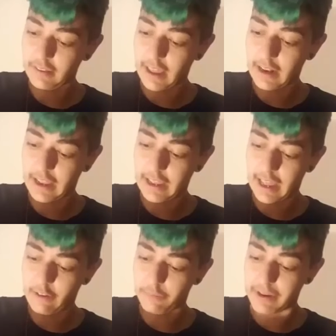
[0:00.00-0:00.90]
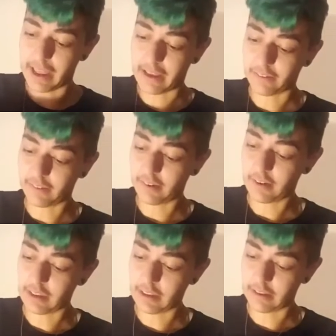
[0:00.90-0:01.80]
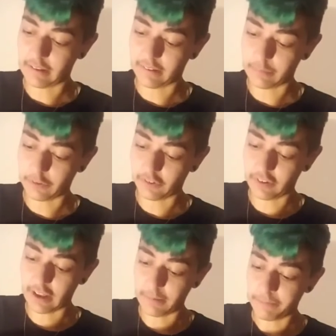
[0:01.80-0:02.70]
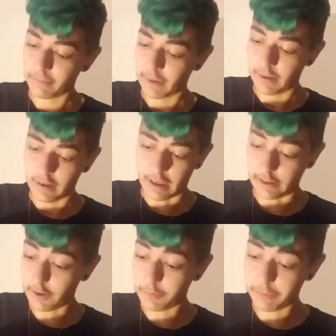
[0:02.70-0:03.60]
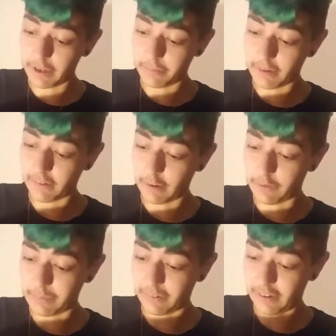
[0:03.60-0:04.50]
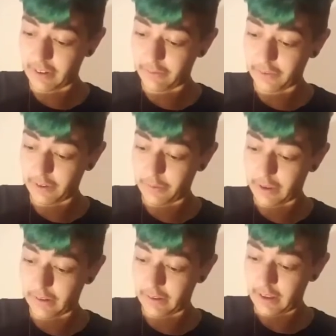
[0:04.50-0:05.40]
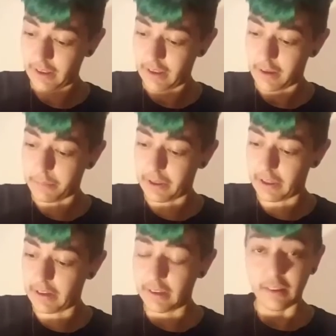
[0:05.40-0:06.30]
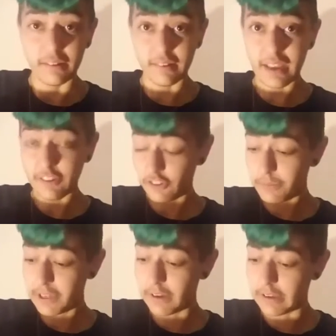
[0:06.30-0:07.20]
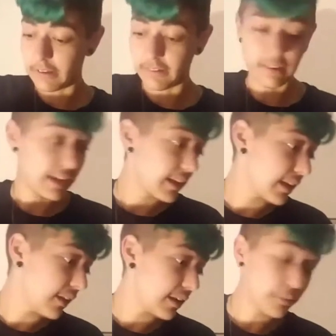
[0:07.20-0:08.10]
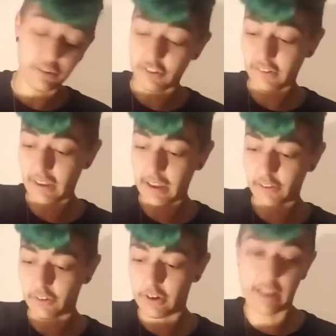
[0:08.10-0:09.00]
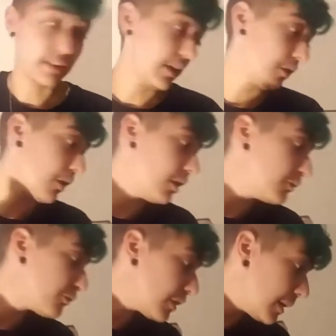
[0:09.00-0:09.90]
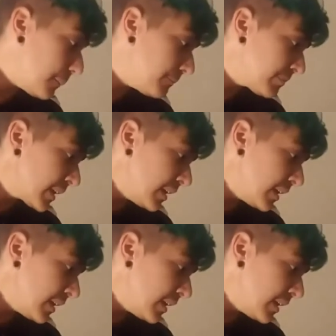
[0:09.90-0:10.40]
that I have been asked in a similar style. I know I'm repeating myself, I'm still not feeling well, but today should be good. Today I got a lot of questions to answer, and they are all from